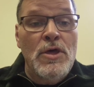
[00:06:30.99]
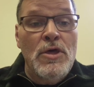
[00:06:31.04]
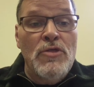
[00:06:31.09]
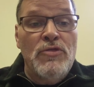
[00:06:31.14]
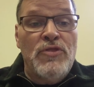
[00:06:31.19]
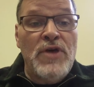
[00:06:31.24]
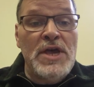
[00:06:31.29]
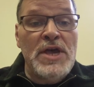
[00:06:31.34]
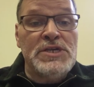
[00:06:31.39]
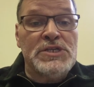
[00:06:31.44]

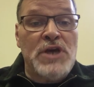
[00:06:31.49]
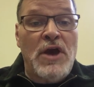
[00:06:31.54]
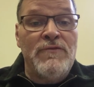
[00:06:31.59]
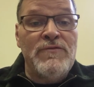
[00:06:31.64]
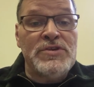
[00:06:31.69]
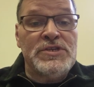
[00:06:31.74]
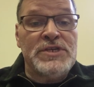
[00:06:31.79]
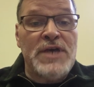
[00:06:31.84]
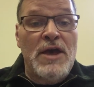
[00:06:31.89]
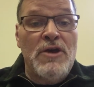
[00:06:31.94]
These
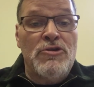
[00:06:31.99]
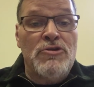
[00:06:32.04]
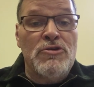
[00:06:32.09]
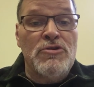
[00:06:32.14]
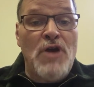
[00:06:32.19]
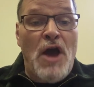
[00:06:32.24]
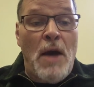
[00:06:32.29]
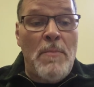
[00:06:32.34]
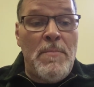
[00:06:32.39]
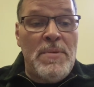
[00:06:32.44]

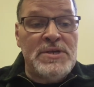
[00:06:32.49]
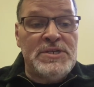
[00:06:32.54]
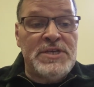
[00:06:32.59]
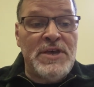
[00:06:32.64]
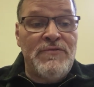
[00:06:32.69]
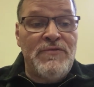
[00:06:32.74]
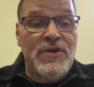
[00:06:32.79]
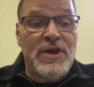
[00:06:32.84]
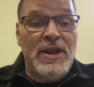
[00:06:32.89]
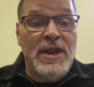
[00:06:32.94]
conversations are
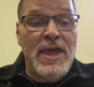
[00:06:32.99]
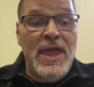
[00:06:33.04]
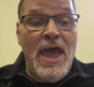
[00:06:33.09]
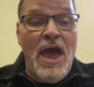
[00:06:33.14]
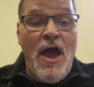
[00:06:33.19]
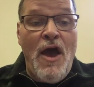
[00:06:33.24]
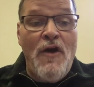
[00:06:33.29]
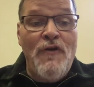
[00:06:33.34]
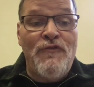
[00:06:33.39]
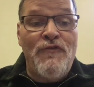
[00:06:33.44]

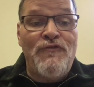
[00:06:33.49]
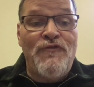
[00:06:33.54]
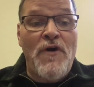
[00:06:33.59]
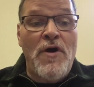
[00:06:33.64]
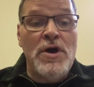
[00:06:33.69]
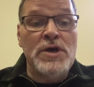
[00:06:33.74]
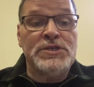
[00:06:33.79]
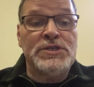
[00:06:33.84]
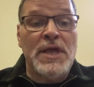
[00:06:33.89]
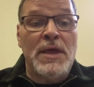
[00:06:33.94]
specifically
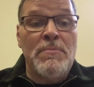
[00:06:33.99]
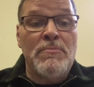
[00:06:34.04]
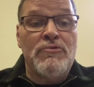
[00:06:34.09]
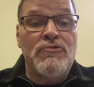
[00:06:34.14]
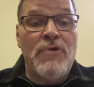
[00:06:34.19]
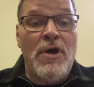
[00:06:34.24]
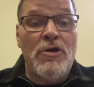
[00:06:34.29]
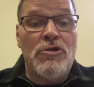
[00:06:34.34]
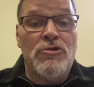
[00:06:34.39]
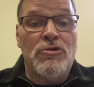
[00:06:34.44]
first
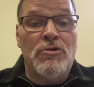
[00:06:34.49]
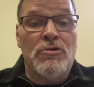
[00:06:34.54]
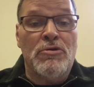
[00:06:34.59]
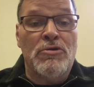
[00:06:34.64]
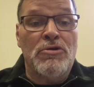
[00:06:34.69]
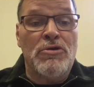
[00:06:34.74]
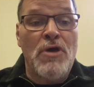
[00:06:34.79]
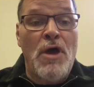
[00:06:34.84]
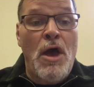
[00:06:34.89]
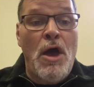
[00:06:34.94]

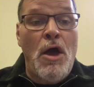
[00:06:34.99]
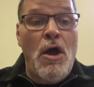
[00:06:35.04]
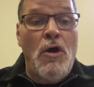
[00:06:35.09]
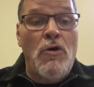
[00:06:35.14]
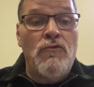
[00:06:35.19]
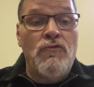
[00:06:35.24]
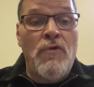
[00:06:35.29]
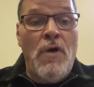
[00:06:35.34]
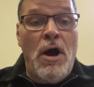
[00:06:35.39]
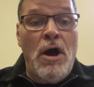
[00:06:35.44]
impressions
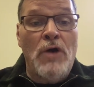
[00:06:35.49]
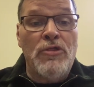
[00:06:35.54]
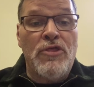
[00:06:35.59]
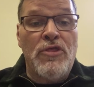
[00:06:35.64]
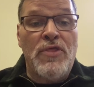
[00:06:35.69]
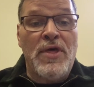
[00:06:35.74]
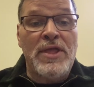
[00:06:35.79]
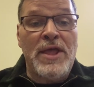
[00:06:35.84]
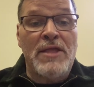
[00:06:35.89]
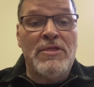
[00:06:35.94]

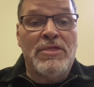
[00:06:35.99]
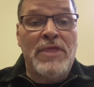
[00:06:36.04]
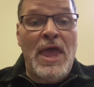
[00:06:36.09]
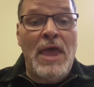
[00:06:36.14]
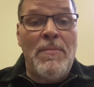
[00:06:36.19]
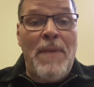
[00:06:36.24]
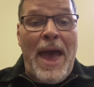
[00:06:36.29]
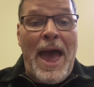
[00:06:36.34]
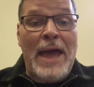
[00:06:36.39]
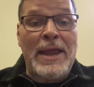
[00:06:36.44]
rather than a
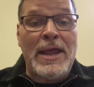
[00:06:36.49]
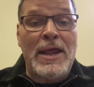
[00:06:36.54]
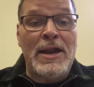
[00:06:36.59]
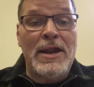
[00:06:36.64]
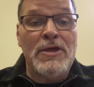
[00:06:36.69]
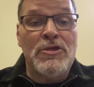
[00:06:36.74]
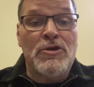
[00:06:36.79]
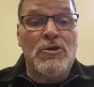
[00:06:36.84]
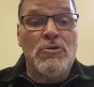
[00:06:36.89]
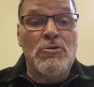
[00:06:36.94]
deep
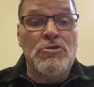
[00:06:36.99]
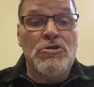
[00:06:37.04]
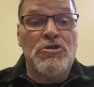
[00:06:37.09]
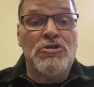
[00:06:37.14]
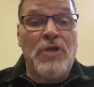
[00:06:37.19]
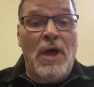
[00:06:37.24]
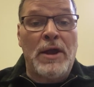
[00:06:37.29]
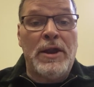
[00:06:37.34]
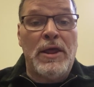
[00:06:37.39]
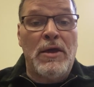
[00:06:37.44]
analytical
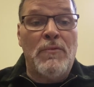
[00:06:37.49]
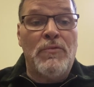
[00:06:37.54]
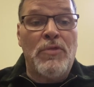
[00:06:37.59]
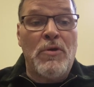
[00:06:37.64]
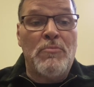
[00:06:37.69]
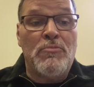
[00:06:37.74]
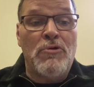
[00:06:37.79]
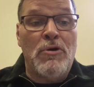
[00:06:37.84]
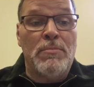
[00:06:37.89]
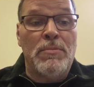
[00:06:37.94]
study of
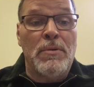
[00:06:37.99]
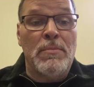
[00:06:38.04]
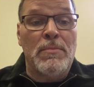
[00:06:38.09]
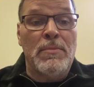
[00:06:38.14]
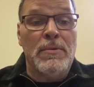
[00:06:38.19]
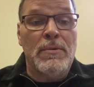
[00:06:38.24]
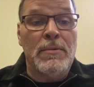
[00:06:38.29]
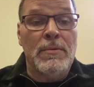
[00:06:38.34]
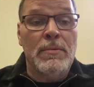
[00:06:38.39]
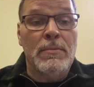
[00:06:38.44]
the problem.
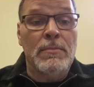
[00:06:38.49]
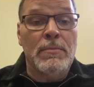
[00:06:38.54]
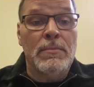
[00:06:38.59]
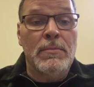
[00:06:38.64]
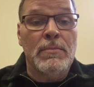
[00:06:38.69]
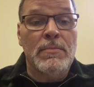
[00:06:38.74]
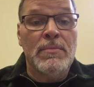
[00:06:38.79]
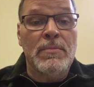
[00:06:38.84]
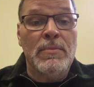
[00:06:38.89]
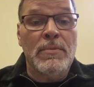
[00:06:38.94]

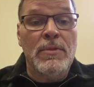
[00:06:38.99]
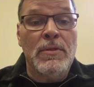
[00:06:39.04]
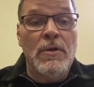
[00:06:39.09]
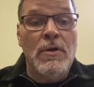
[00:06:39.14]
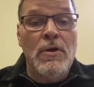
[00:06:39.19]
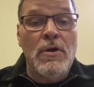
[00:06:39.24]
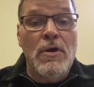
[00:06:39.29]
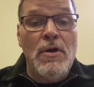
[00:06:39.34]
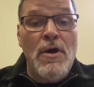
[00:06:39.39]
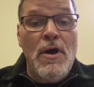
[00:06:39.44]

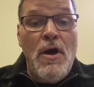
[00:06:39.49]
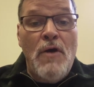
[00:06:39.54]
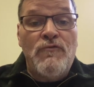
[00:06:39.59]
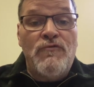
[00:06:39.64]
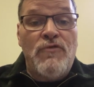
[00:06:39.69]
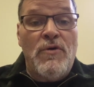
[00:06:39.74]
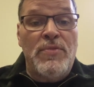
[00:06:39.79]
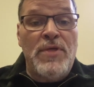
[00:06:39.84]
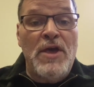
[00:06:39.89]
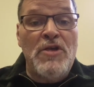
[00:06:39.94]

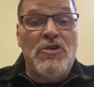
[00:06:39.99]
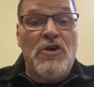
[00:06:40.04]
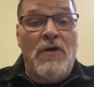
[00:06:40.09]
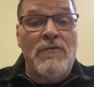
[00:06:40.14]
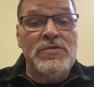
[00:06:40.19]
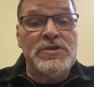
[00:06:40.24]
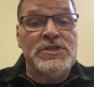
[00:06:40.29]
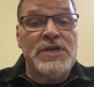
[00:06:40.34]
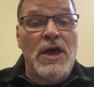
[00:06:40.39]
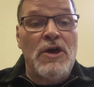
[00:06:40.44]
From these
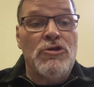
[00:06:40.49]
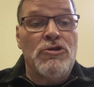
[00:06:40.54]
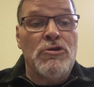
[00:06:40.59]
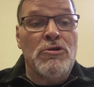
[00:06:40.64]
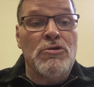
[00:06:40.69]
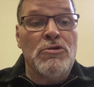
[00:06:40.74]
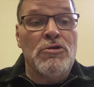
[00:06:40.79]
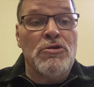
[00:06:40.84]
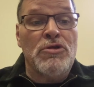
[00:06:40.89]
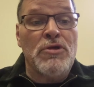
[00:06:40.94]

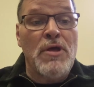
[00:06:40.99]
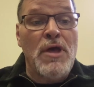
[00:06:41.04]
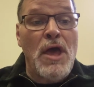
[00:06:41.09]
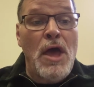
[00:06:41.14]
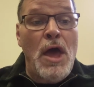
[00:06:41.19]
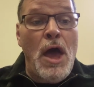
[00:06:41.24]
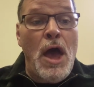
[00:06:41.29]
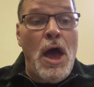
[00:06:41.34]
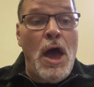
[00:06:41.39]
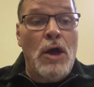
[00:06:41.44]
conversations,
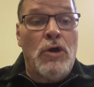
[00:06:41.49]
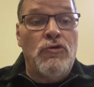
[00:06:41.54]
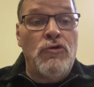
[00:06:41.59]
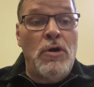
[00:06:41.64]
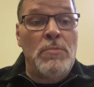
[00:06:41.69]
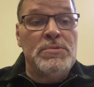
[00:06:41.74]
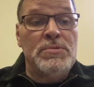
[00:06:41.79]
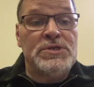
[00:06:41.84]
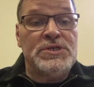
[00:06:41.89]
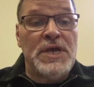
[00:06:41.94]
a
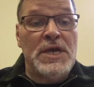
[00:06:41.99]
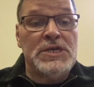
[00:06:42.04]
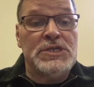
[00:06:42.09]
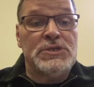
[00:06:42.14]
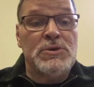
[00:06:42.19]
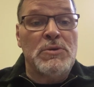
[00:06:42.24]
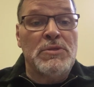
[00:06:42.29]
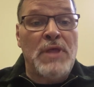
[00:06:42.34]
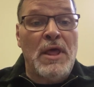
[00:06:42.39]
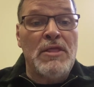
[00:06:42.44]
group seeks
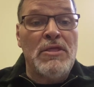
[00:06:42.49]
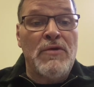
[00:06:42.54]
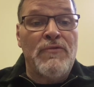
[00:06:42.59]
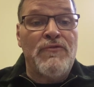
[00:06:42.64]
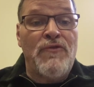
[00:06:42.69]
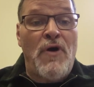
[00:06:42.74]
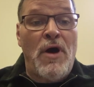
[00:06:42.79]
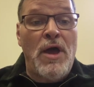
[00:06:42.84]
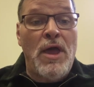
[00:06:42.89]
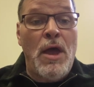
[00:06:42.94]
to
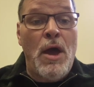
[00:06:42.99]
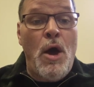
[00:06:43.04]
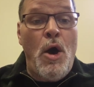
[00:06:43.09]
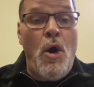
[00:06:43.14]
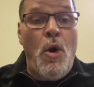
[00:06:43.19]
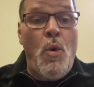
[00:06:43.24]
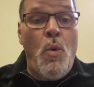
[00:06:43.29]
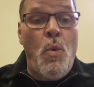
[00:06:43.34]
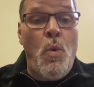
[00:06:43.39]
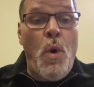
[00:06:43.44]
identify
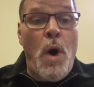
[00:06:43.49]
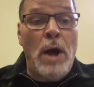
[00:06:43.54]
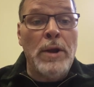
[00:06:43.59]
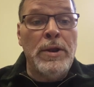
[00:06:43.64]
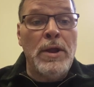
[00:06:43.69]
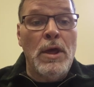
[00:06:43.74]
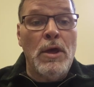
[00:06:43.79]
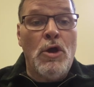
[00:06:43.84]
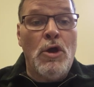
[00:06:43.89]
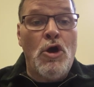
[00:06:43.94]

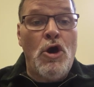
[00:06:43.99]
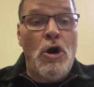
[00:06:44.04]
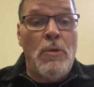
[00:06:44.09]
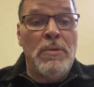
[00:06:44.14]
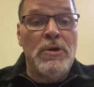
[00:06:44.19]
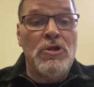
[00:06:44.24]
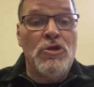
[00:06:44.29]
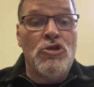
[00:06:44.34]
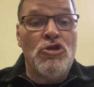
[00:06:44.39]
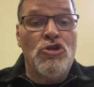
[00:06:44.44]
one
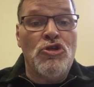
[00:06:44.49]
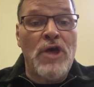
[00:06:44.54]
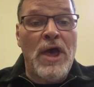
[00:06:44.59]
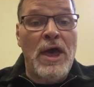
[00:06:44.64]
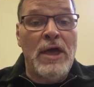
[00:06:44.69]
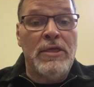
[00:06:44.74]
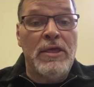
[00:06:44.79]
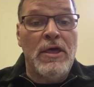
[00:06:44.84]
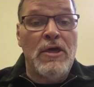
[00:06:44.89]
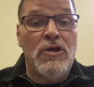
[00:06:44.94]
common
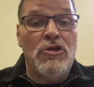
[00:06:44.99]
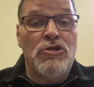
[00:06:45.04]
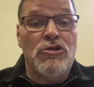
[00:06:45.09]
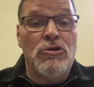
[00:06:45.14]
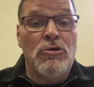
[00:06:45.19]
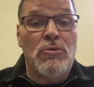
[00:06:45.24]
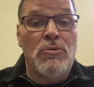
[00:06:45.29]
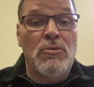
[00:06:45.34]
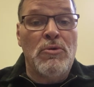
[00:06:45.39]
shared issue